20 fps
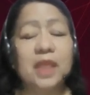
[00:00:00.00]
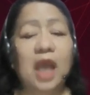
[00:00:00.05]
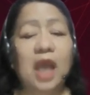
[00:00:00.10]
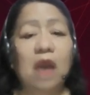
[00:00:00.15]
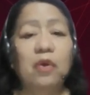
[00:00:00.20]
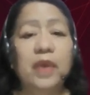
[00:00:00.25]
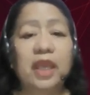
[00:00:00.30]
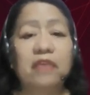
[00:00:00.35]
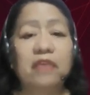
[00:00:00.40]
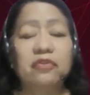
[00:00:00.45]

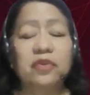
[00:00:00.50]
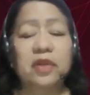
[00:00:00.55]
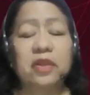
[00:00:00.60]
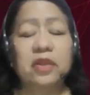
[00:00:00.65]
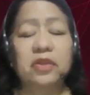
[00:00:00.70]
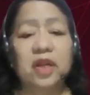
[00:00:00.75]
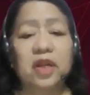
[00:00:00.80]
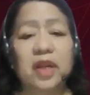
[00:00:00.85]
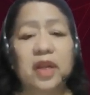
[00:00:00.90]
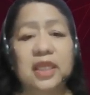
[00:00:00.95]

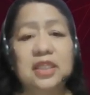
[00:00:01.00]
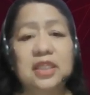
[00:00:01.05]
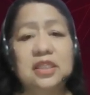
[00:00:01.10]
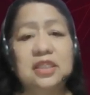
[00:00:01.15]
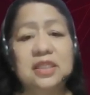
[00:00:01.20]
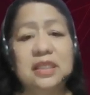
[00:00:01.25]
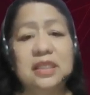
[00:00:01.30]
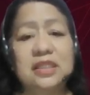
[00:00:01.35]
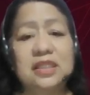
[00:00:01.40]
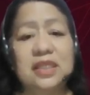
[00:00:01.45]
However, there are
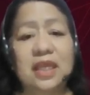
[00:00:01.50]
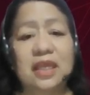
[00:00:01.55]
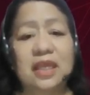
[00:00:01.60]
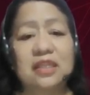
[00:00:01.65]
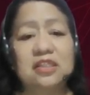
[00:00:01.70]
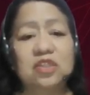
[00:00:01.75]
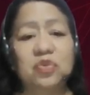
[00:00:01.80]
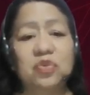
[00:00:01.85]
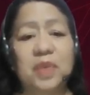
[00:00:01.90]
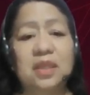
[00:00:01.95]

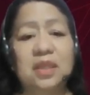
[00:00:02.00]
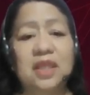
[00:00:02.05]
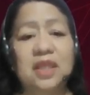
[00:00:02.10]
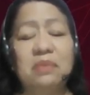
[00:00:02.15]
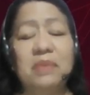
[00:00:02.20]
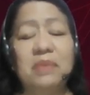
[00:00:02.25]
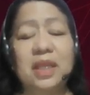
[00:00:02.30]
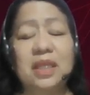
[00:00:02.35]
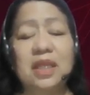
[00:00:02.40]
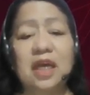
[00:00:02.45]
instances when
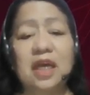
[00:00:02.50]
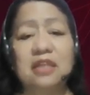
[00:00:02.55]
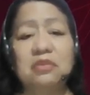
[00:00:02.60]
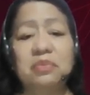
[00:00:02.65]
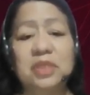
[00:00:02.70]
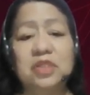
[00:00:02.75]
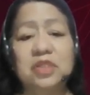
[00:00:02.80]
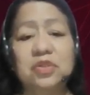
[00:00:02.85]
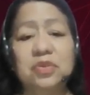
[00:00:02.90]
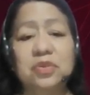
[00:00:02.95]
they may
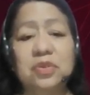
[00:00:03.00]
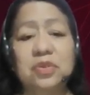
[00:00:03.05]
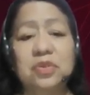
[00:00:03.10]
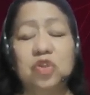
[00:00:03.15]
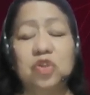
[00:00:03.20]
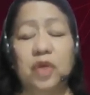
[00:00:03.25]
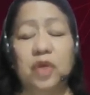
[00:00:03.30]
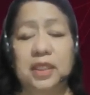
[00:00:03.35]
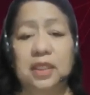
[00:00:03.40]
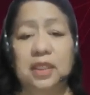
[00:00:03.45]
not be sued
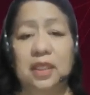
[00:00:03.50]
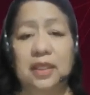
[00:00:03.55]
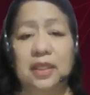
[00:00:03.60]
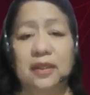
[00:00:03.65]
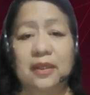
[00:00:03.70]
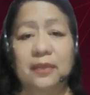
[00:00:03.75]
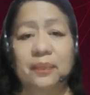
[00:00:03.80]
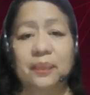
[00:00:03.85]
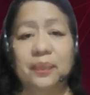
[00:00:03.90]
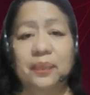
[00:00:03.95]
jointly.